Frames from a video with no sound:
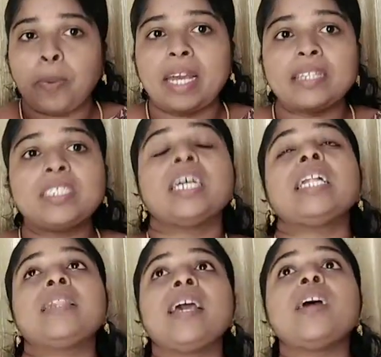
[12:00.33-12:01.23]
pet,
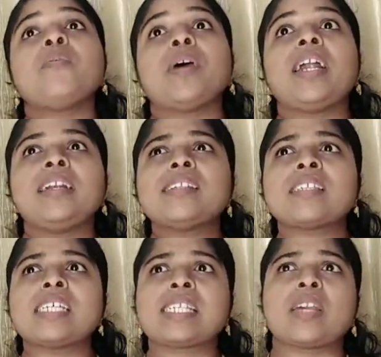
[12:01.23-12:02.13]
they were
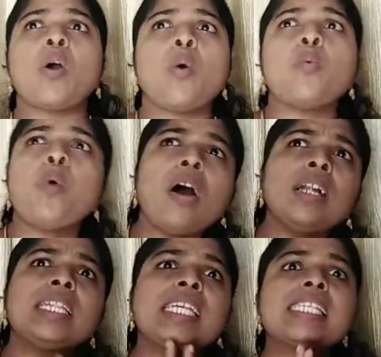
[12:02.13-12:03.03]
discussing
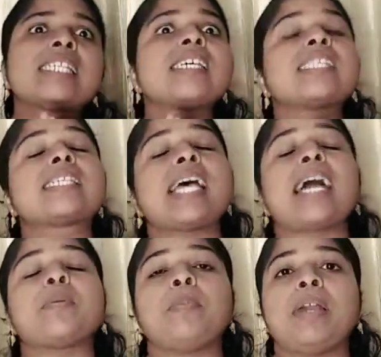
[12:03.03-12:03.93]
what this
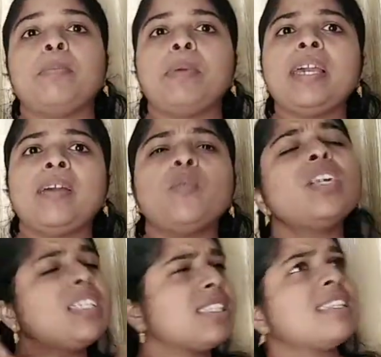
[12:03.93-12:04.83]
zigzag may be.
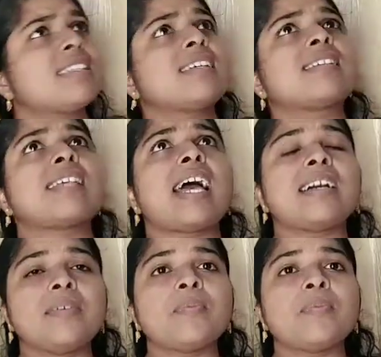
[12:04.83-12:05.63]
What is this zigzag?